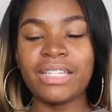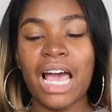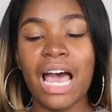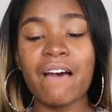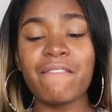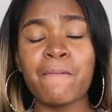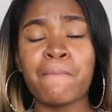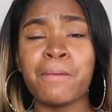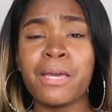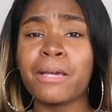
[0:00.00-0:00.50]
I
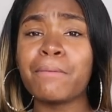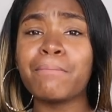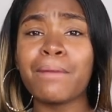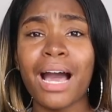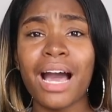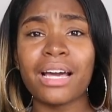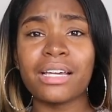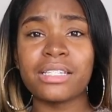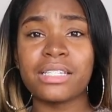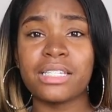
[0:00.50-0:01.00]
have a big
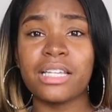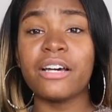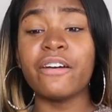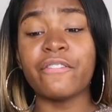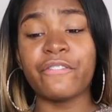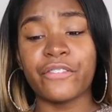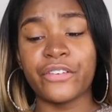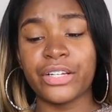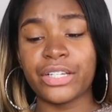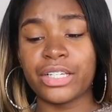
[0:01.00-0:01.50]
box
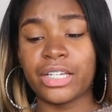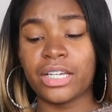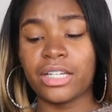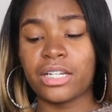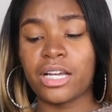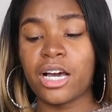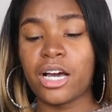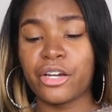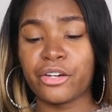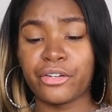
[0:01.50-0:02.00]
of
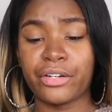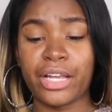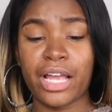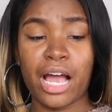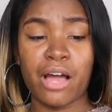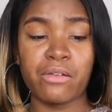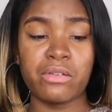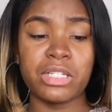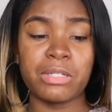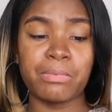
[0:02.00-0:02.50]
freaking Hungry
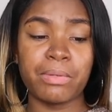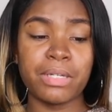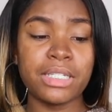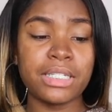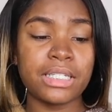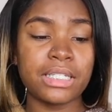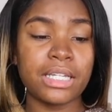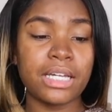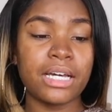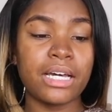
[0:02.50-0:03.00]
Howie's
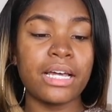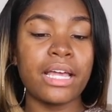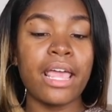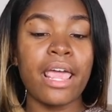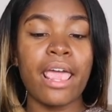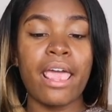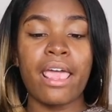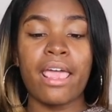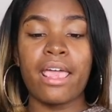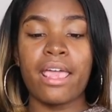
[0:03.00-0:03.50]
pizza.
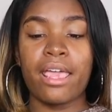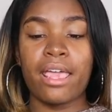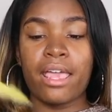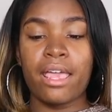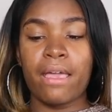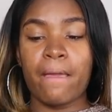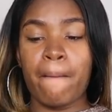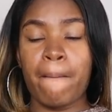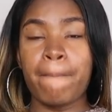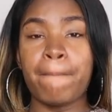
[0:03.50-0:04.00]

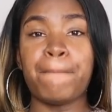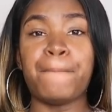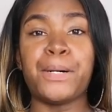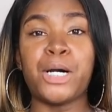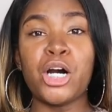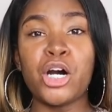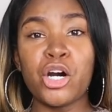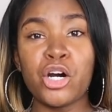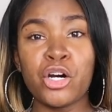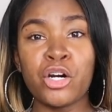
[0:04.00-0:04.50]

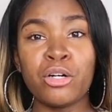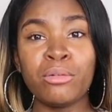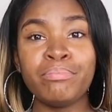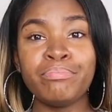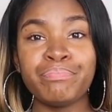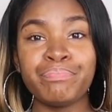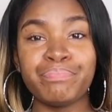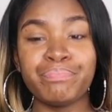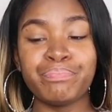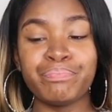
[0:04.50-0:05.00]
Boom!
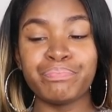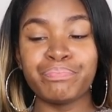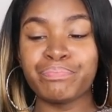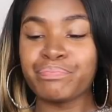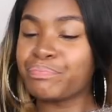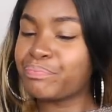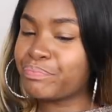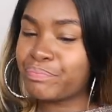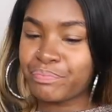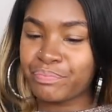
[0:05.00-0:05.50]

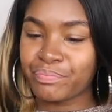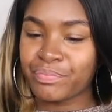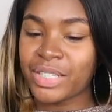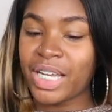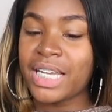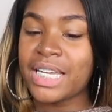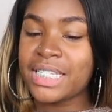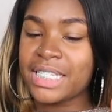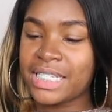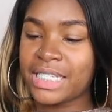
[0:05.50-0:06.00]

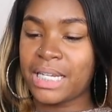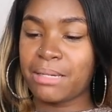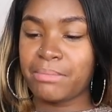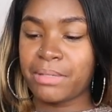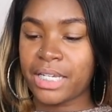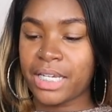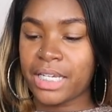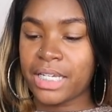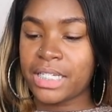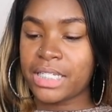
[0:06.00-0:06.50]
It's
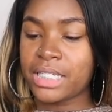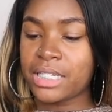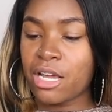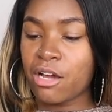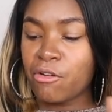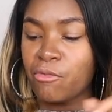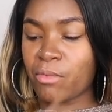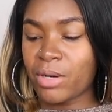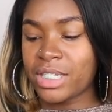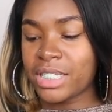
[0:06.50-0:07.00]
deep dish.
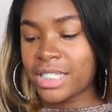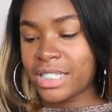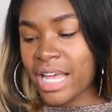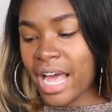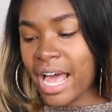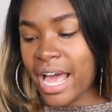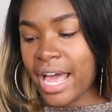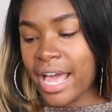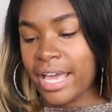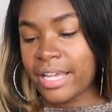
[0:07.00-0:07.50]
One
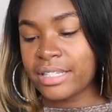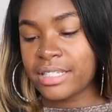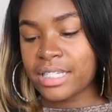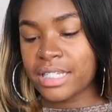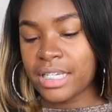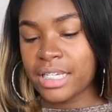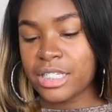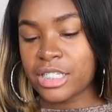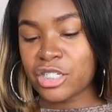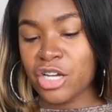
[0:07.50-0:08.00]
side
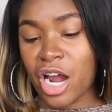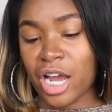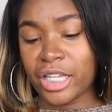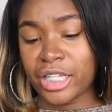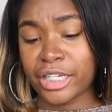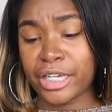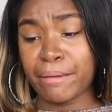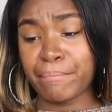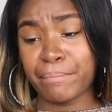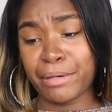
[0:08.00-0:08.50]
is
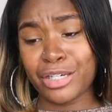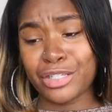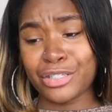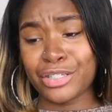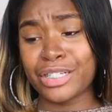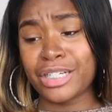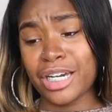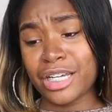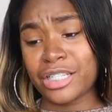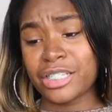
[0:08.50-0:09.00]
garlic and butter,
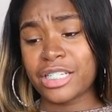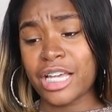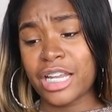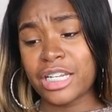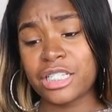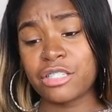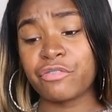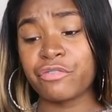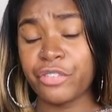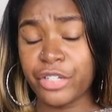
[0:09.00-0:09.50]
and the other
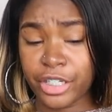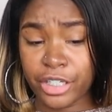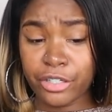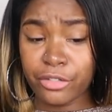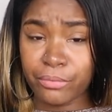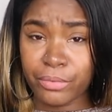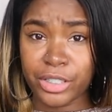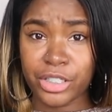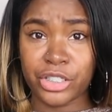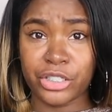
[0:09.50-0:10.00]
side is
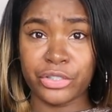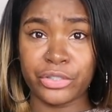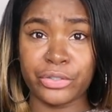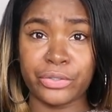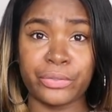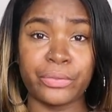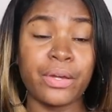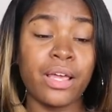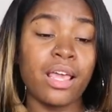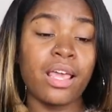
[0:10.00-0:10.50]
freaking
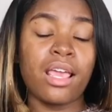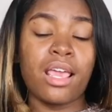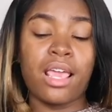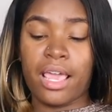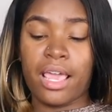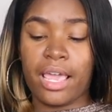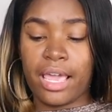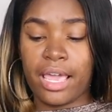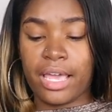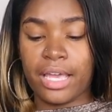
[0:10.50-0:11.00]
original.
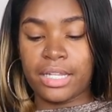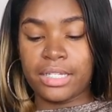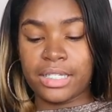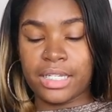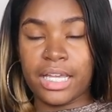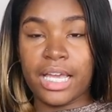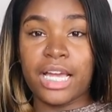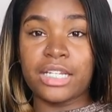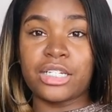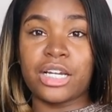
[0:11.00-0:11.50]
And
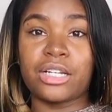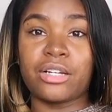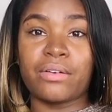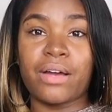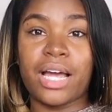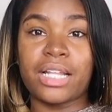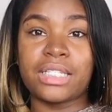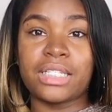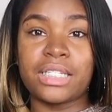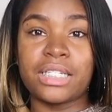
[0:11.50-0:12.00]
as y'all know,
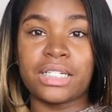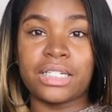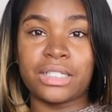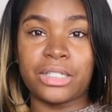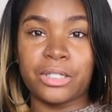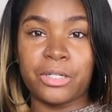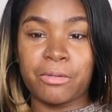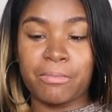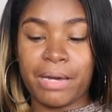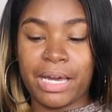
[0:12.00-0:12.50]
I took
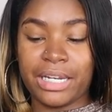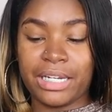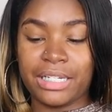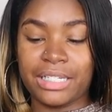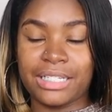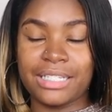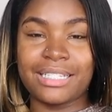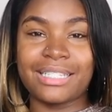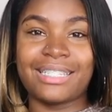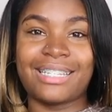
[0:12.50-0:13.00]
a little bite of
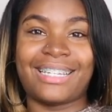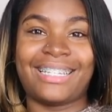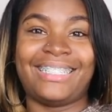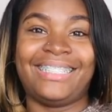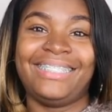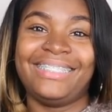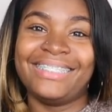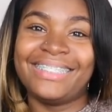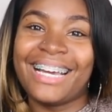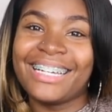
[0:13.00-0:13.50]
this.
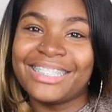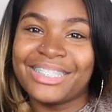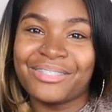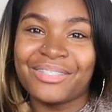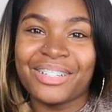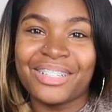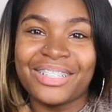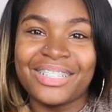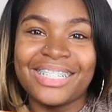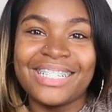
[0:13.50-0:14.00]
I just
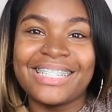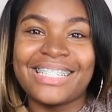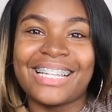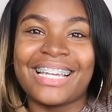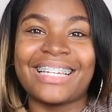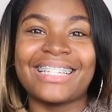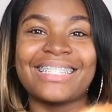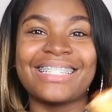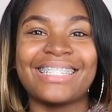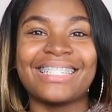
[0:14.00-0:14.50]
want a little
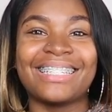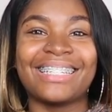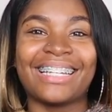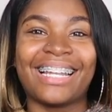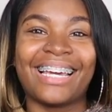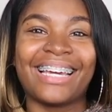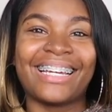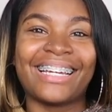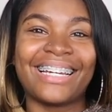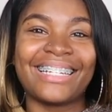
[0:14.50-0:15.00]
taste.
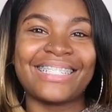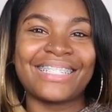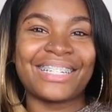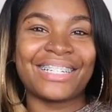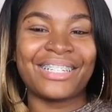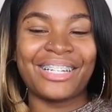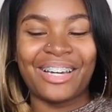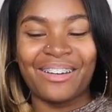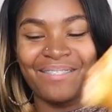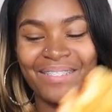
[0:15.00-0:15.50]
Like, I
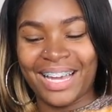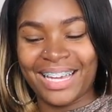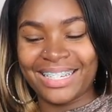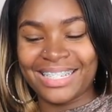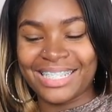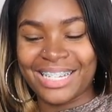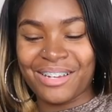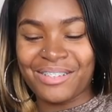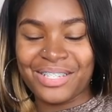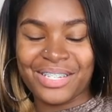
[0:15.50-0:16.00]
took a little
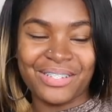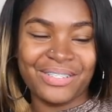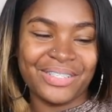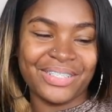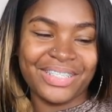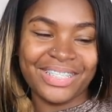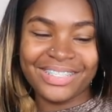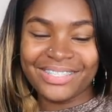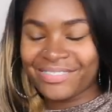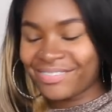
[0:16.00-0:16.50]
bite because I was
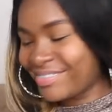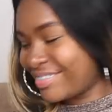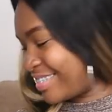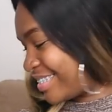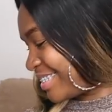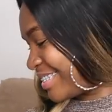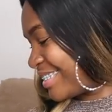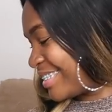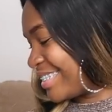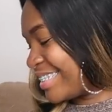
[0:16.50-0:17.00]
hungry.
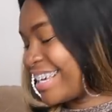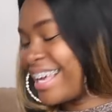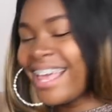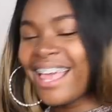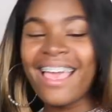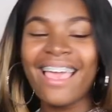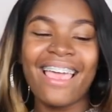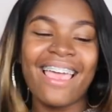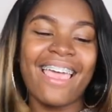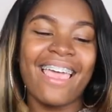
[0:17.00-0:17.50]

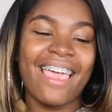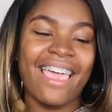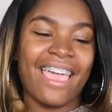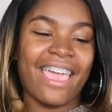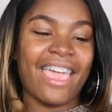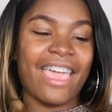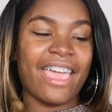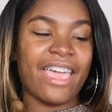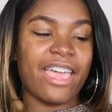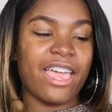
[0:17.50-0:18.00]

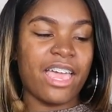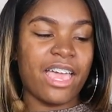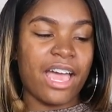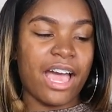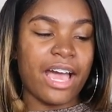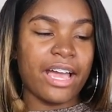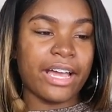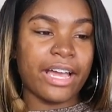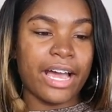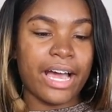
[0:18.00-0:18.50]
And
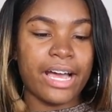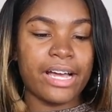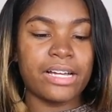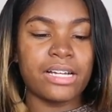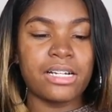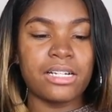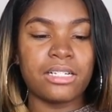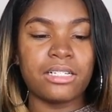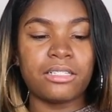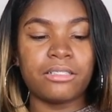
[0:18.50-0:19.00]
I
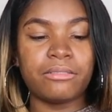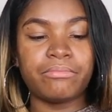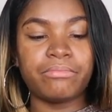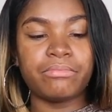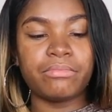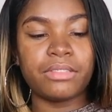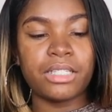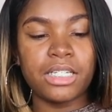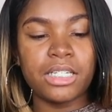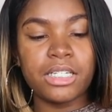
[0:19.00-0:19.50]

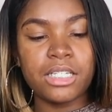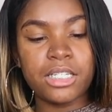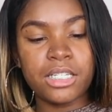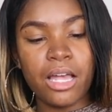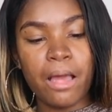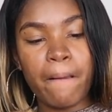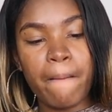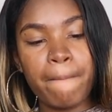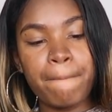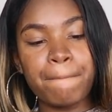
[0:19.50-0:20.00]
got these
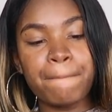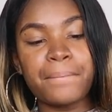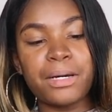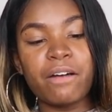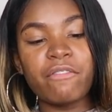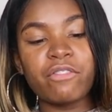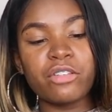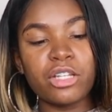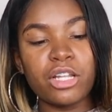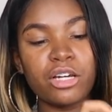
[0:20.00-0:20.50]

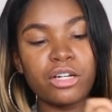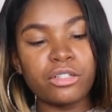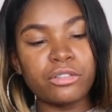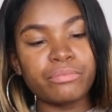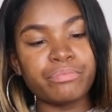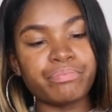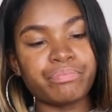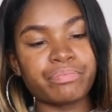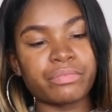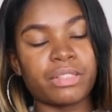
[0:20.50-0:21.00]

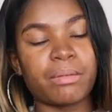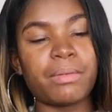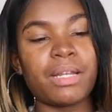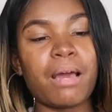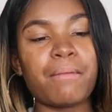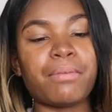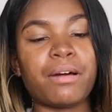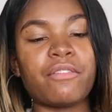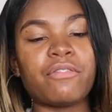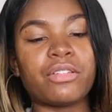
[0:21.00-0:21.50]
buffalo. I mean,
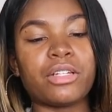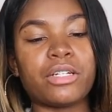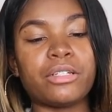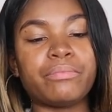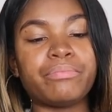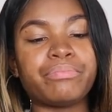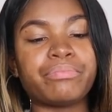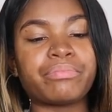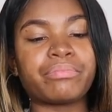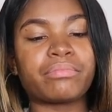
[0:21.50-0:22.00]
not
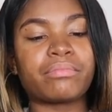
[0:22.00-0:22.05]
buffalo.